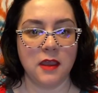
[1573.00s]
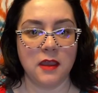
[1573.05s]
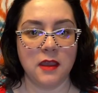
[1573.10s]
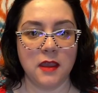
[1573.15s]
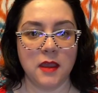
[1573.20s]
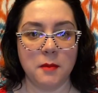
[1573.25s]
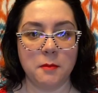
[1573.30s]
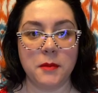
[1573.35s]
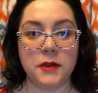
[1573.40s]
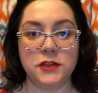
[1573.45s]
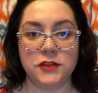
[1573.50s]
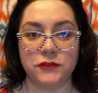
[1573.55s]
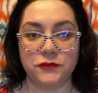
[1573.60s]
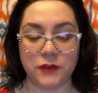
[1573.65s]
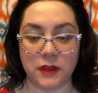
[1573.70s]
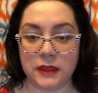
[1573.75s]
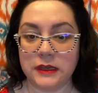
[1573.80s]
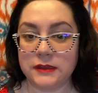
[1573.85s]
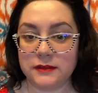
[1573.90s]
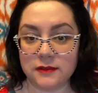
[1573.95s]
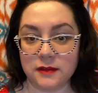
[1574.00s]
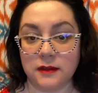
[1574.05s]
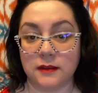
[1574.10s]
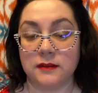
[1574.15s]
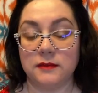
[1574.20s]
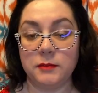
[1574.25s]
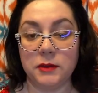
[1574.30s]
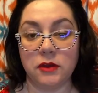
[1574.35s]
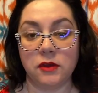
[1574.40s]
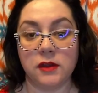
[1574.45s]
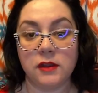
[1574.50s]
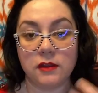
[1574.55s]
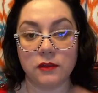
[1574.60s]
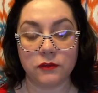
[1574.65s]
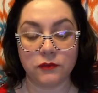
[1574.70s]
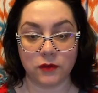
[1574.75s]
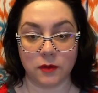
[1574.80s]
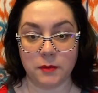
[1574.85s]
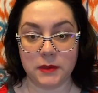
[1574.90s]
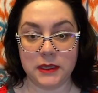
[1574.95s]
much fun as an experience
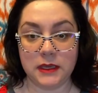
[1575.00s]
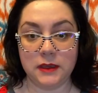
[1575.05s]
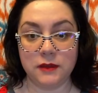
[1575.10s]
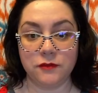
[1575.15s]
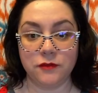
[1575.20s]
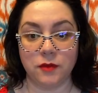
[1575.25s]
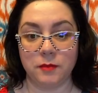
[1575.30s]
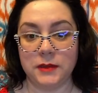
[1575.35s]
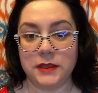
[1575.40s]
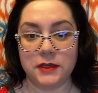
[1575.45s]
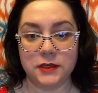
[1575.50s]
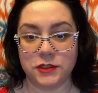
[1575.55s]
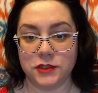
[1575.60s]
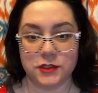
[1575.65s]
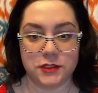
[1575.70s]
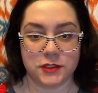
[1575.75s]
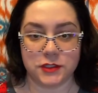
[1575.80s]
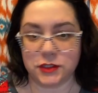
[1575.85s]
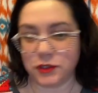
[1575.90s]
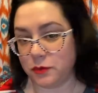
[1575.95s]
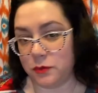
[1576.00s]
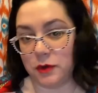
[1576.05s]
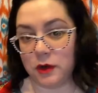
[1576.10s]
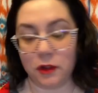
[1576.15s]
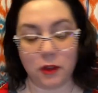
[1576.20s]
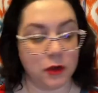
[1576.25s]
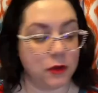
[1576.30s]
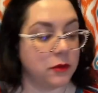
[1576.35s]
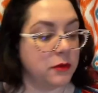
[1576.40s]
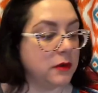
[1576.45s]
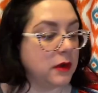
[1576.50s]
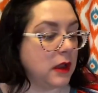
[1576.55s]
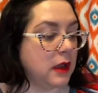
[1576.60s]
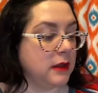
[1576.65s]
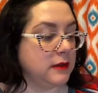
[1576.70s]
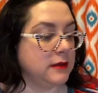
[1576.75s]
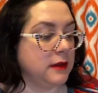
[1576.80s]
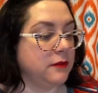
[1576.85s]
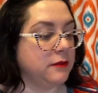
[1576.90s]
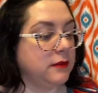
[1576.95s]
for me to just do it alone. I
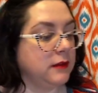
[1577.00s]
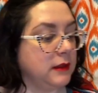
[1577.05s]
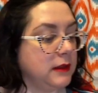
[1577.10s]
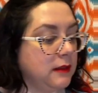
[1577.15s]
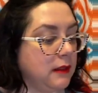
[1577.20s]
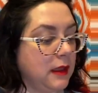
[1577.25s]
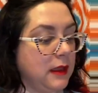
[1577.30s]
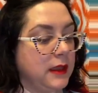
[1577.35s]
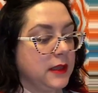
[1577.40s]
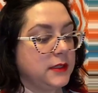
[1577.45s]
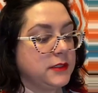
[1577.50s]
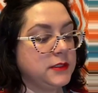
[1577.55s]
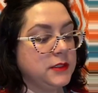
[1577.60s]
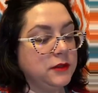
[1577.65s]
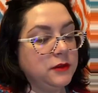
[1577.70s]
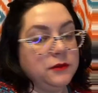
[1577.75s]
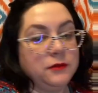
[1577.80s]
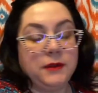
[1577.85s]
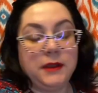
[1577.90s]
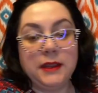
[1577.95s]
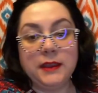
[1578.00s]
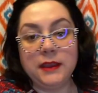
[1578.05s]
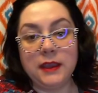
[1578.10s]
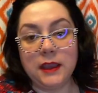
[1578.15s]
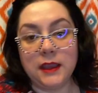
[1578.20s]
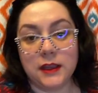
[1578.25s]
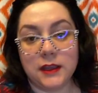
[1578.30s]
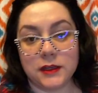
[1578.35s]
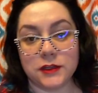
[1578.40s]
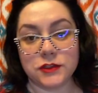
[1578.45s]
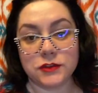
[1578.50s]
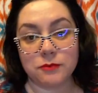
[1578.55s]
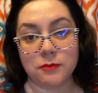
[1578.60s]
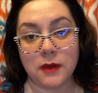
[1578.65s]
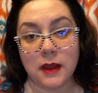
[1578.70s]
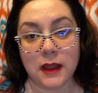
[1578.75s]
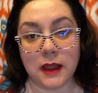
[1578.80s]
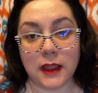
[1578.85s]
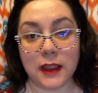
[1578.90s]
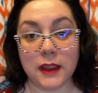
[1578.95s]
definitely like to engage
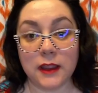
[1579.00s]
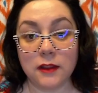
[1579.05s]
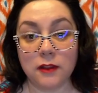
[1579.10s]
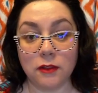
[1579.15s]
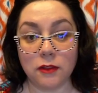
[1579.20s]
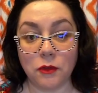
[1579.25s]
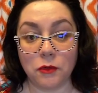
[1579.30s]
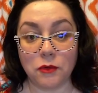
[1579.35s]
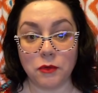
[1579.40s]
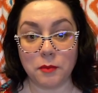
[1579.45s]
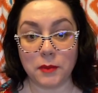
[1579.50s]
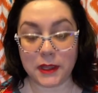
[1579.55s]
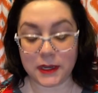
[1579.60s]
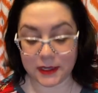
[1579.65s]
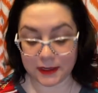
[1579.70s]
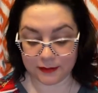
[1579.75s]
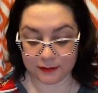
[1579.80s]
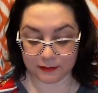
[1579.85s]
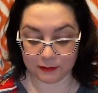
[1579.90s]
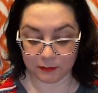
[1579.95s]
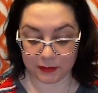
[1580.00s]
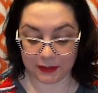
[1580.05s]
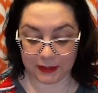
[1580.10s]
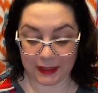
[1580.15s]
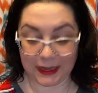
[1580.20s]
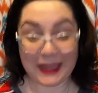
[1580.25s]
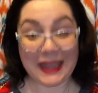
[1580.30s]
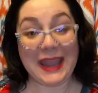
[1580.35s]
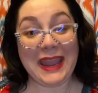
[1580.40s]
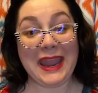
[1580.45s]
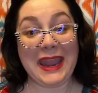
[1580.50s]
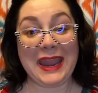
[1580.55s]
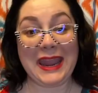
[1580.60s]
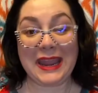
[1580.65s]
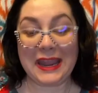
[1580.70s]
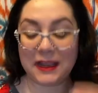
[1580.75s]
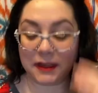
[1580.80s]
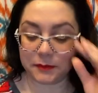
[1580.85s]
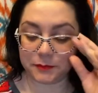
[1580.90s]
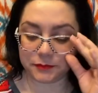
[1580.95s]
my local buddies and be like,
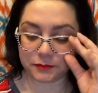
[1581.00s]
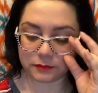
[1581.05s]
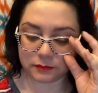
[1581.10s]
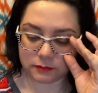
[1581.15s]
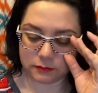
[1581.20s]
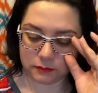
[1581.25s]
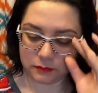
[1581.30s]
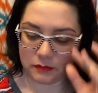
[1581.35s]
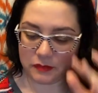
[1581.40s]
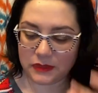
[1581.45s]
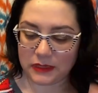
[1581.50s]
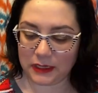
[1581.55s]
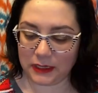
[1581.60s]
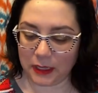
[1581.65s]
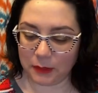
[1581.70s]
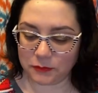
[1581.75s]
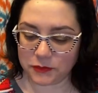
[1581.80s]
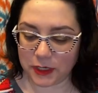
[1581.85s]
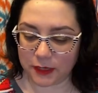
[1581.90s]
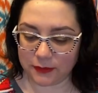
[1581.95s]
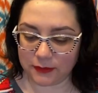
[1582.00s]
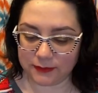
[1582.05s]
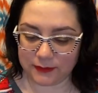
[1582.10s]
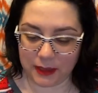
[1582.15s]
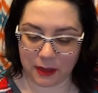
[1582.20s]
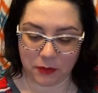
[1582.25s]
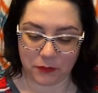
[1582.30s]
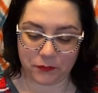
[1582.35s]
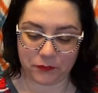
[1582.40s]
hey, come check this out.